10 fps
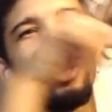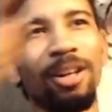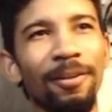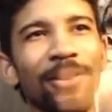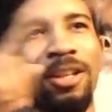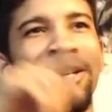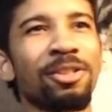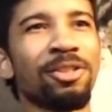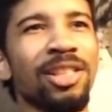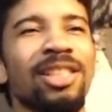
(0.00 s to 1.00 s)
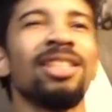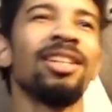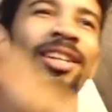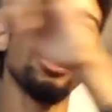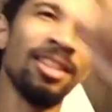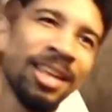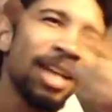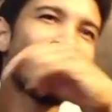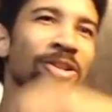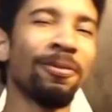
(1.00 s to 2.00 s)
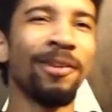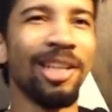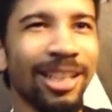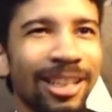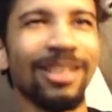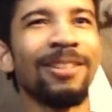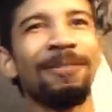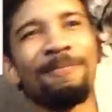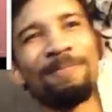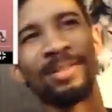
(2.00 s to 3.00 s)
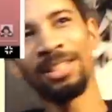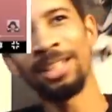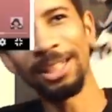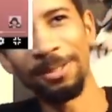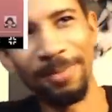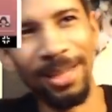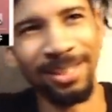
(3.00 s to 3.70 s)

of the country that you're defending, doesn't make